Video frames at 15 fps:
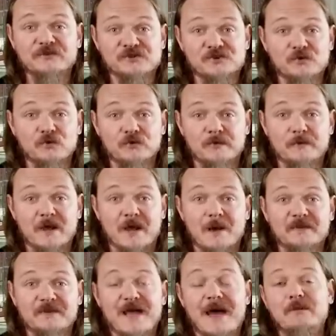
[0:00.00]
to school to pick
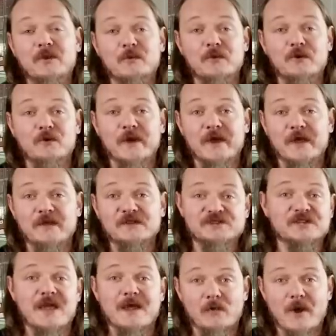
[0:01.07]
up a tablet real quick and then
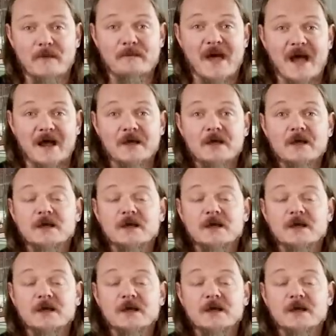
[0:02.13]
just came right back.